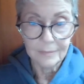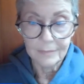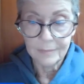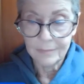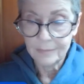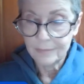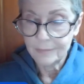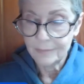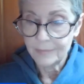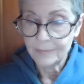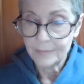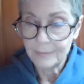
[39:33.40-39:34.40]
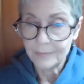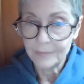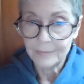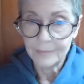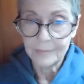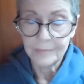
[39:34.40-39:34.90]

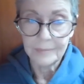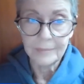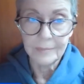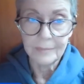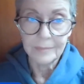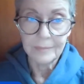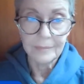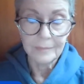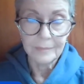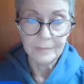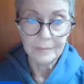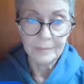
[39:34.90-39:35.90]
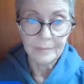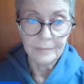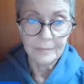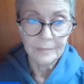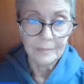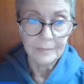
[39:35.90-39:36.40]

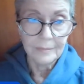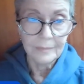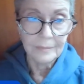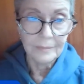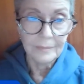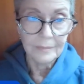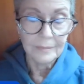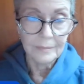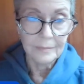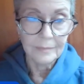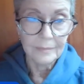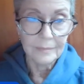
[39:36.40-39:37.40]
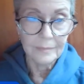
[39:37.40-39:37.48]
(not speaking)